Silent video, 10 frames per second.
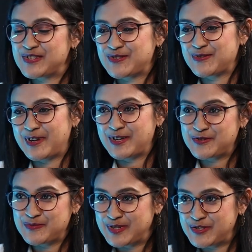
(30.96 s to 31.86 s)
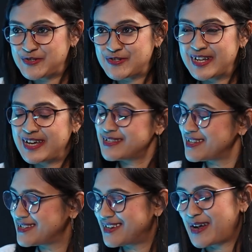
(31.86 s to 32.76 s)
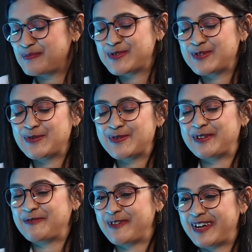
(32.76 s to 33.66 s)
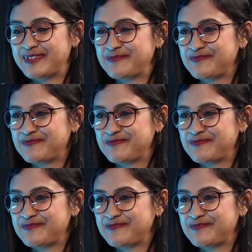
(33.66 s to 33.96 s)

So nice to meet you today. Things are absolutely fine.